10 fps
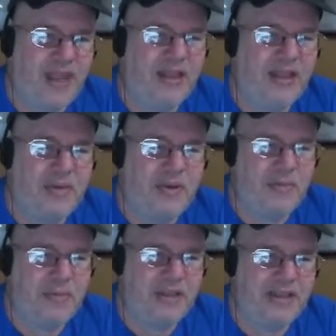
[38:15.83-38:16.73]
Let me
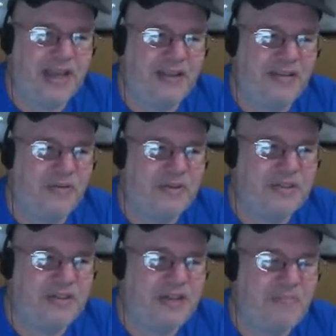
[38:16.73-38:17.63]
repeat that. There
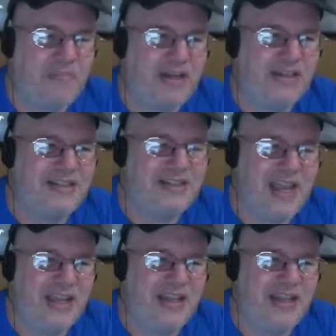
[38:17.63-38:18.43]
was somebody saying,